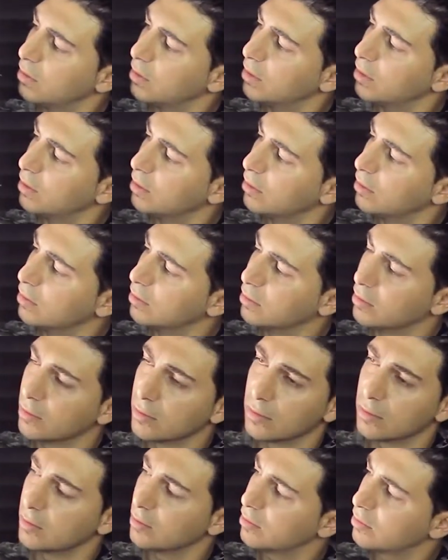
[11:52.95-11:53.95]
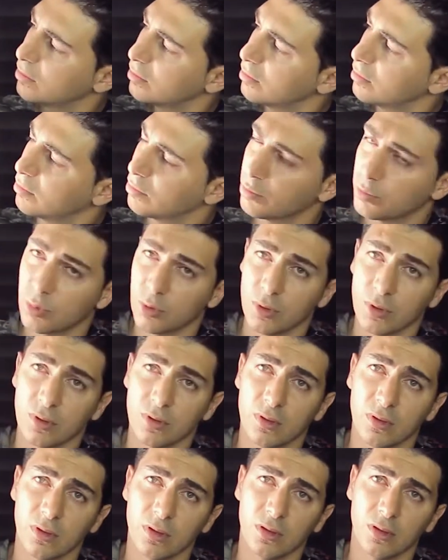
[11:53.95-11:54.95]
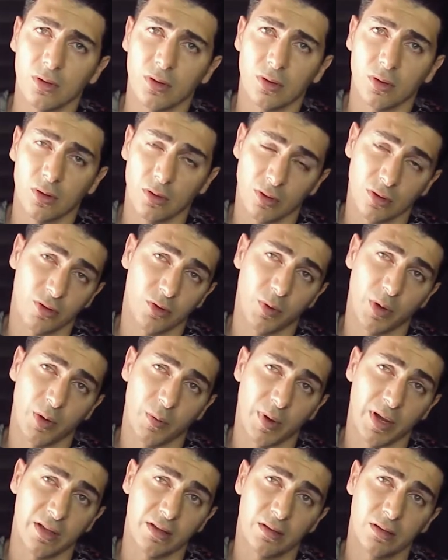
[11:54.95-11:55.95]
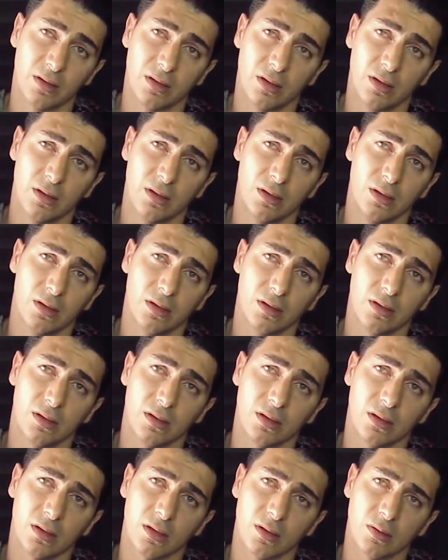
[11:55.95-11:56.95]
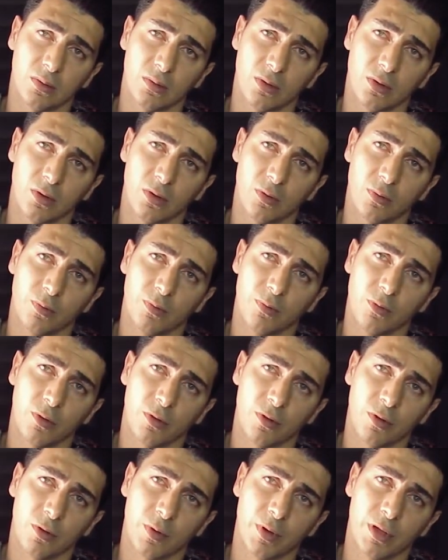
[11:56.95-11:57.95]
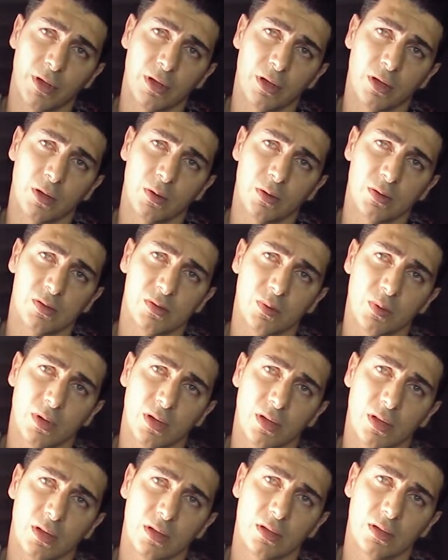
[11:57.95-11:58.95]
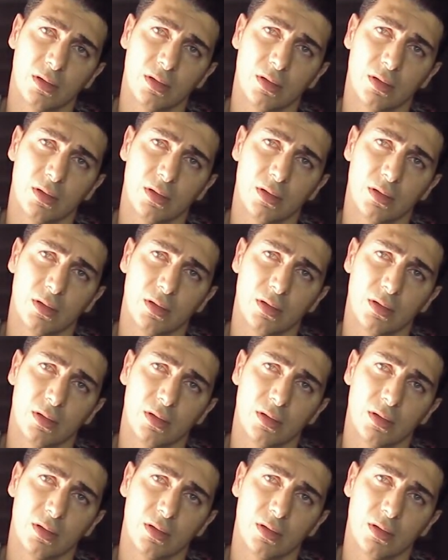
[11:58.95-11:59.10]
And this is pretty, all the way white. And we'll go all the way yellow as well.